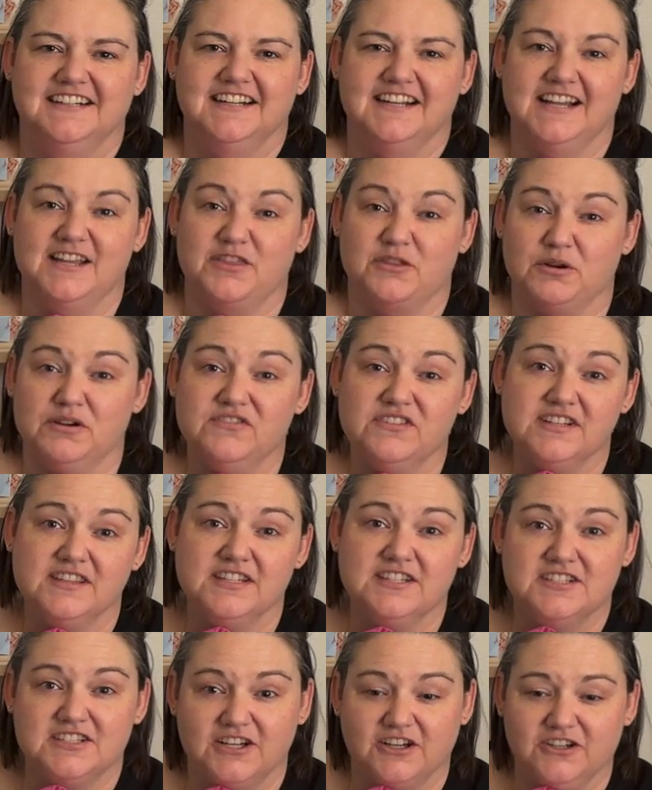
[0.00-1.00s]
I thrifted the
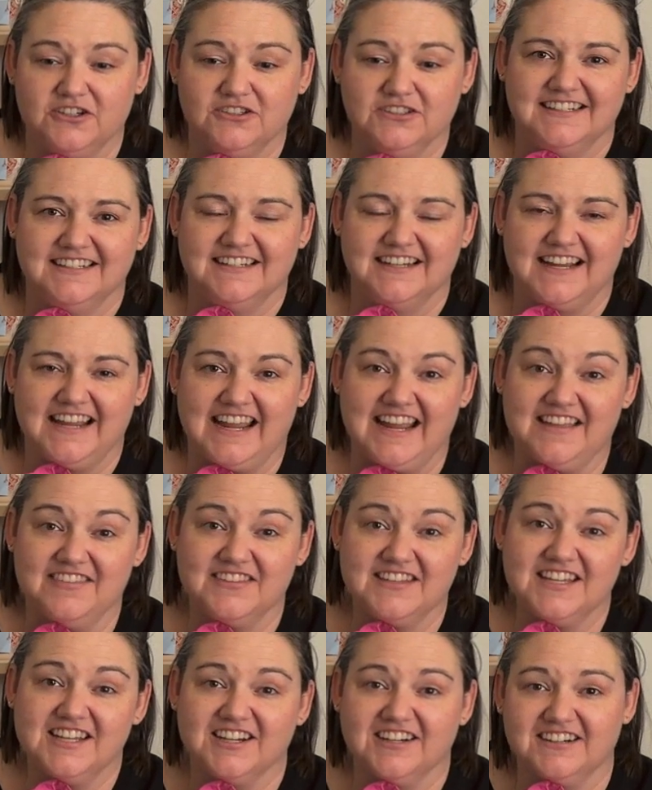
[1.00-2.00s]
tote and the
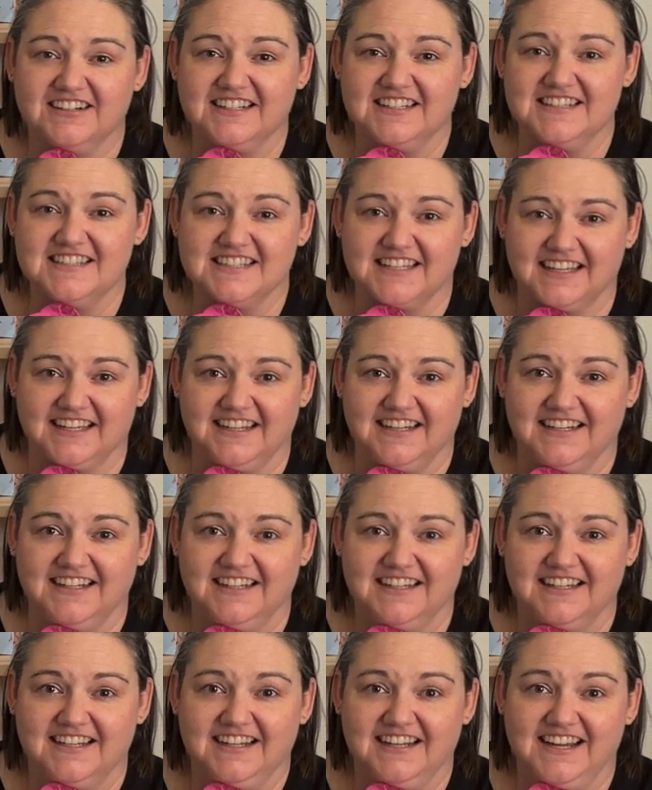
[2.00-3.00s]
yarn inside
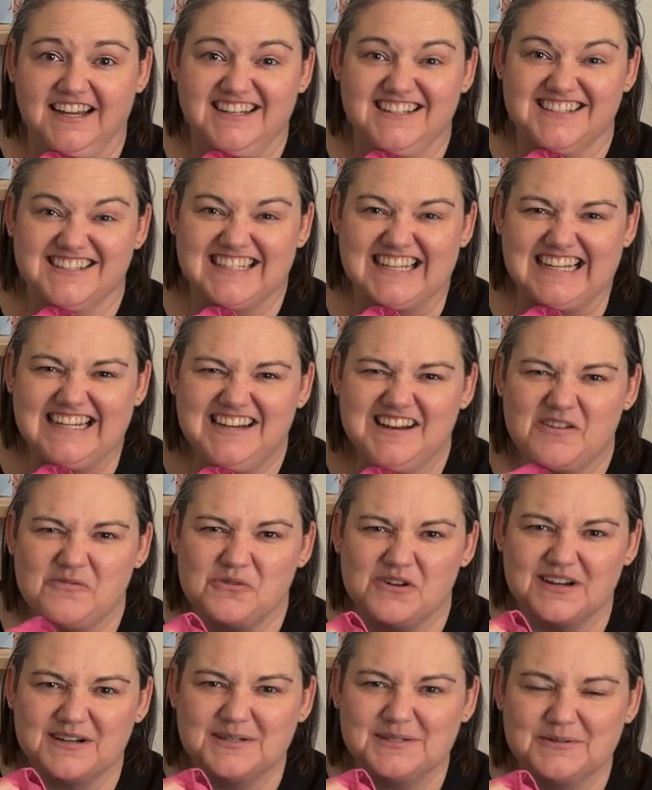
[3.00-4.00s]
and decided I
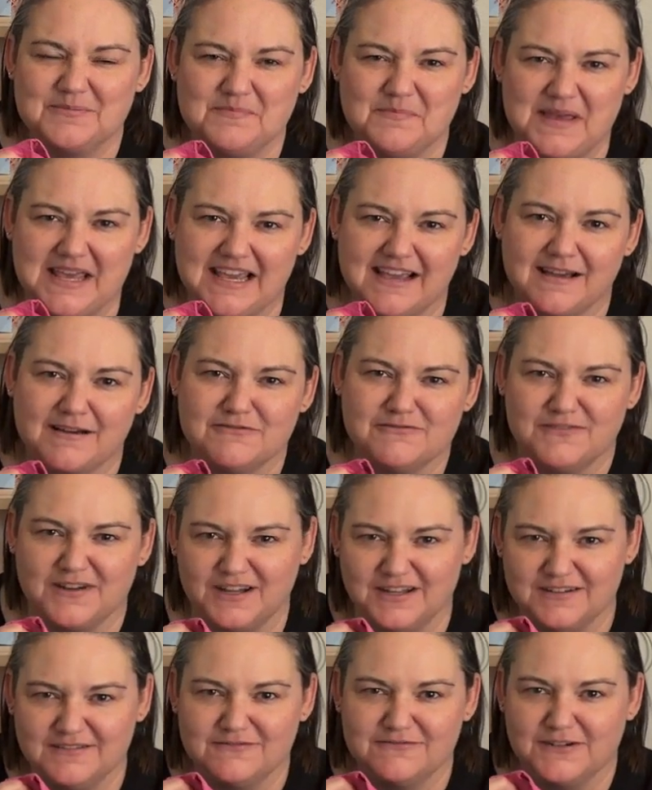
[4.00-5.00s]
wanted to make a
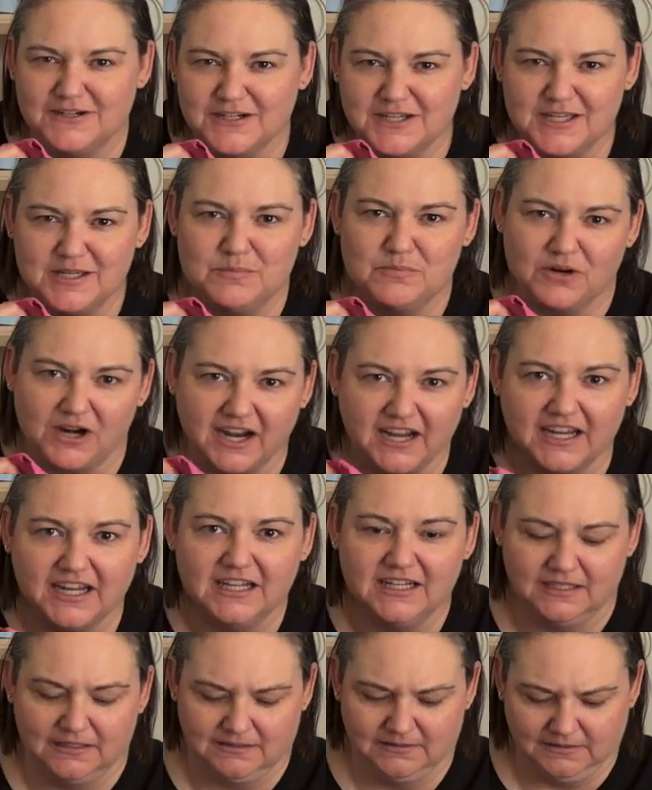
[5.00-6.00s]
fun, funky, bright
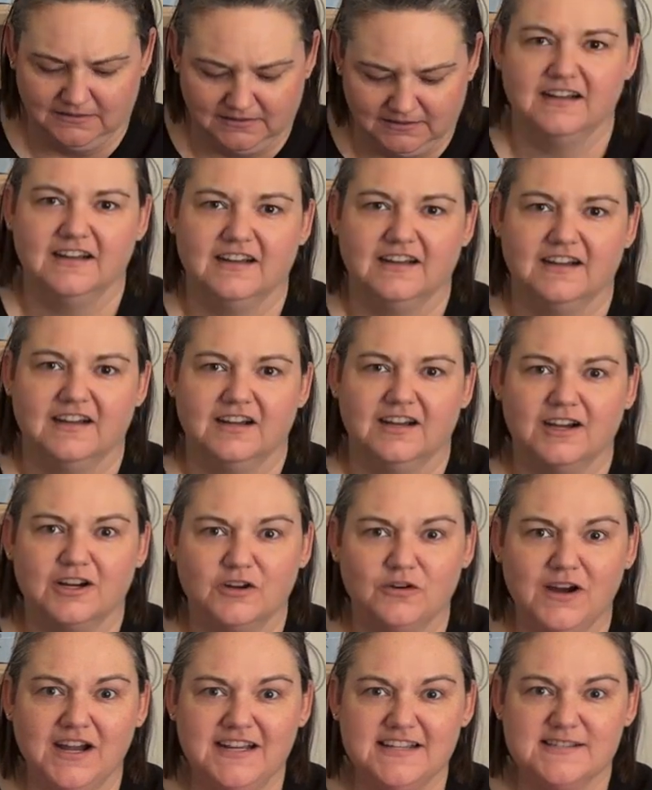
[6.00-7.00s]

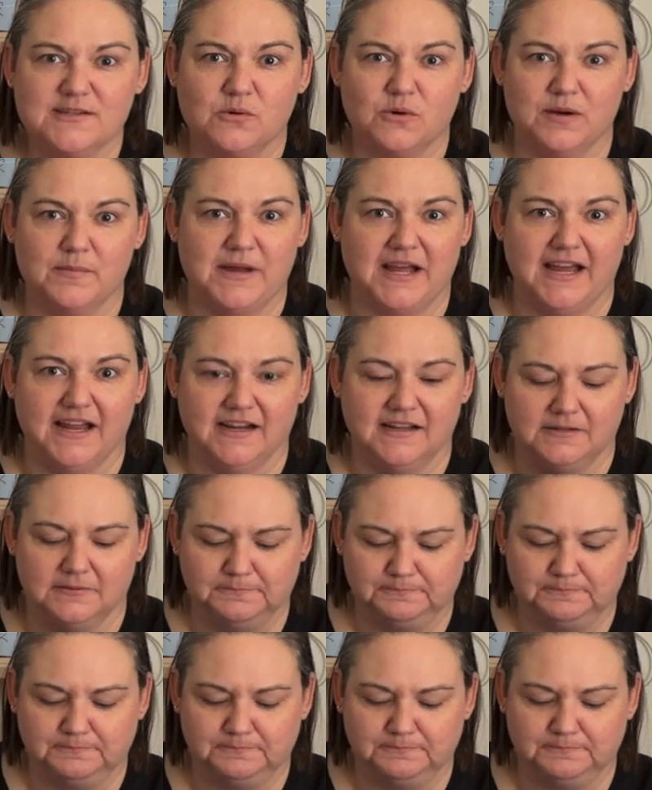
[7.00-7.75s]
granny square bag.